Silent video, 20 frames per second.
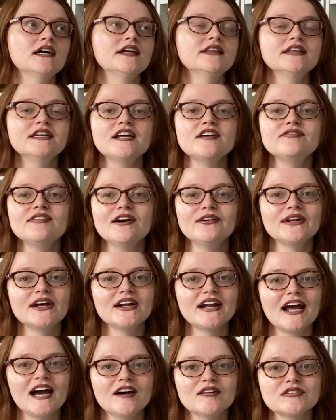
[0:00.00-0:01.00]
And then I found
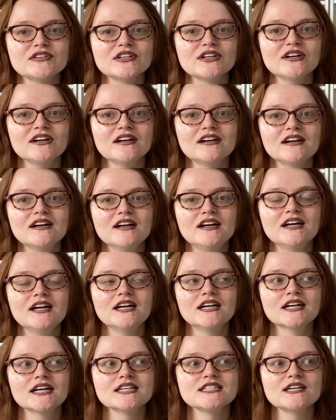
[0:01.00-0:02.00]
out after,
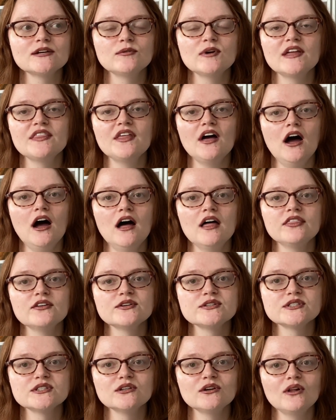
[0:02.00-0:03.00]
because I read the
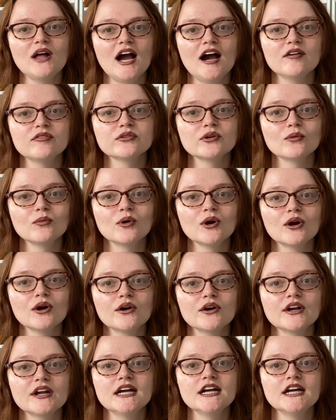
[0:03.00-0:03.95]
author's little afterword,